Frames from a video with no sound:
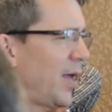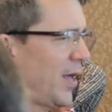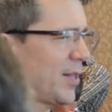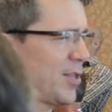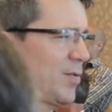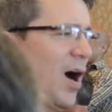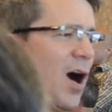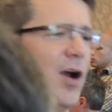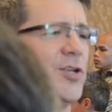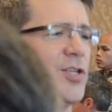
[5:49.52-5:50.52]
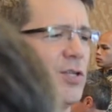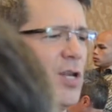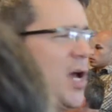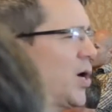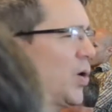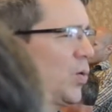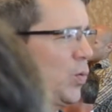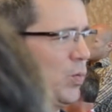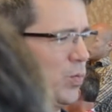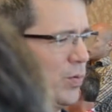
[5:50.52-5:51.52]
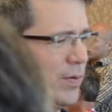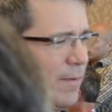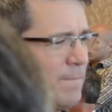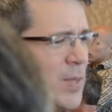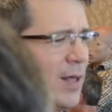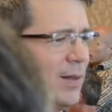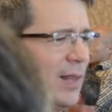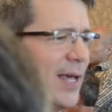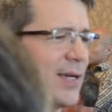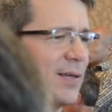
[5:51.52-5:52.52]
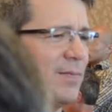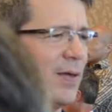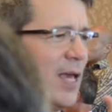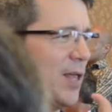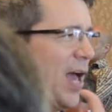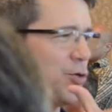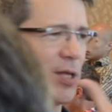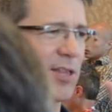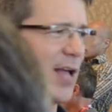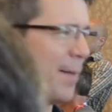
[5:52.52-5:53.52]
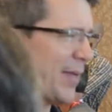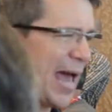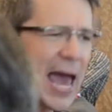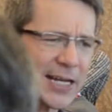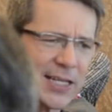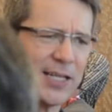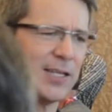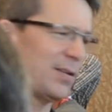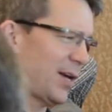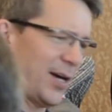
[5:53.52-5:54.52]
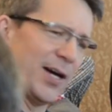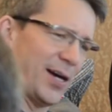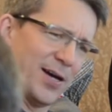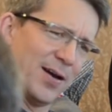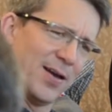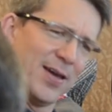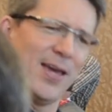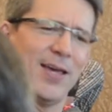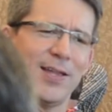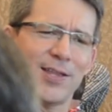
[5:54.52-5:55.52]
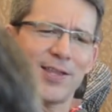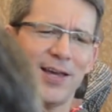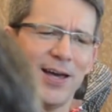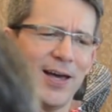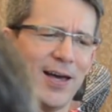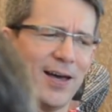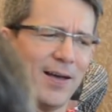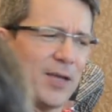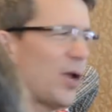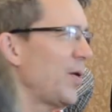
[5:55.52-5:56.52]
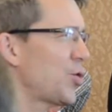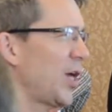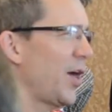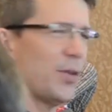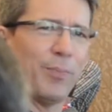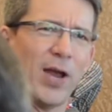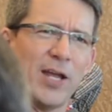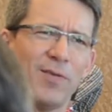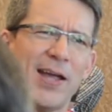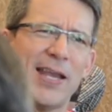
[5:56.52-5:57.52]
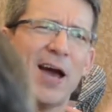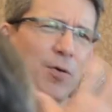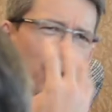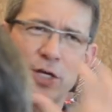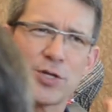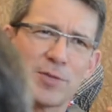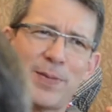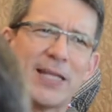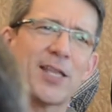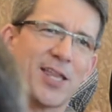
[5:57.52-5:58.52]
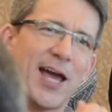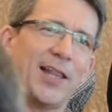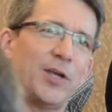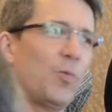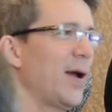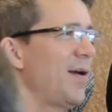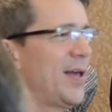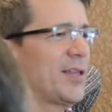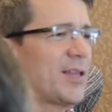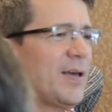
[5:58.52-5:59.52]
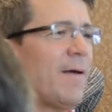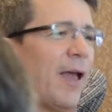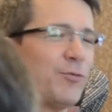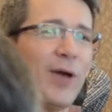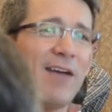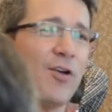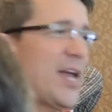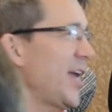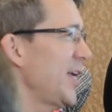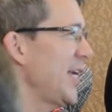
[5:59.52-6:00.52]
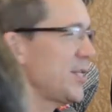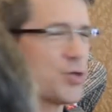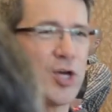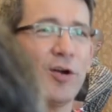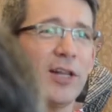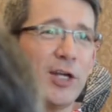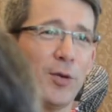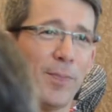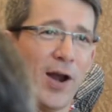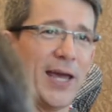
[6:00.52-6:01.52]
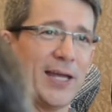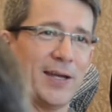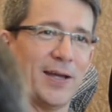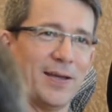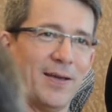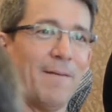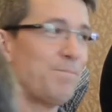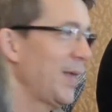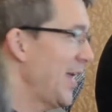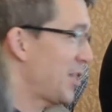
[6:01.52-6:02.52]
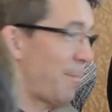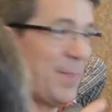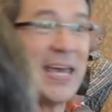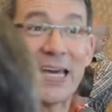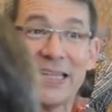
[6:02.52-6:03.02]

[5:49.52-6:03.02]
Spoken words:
it's hard to know. Like, has she stopped acting? Is she on the brain right now? Is she just being silent? Whereas if you have her eat cheerleader brain, it's big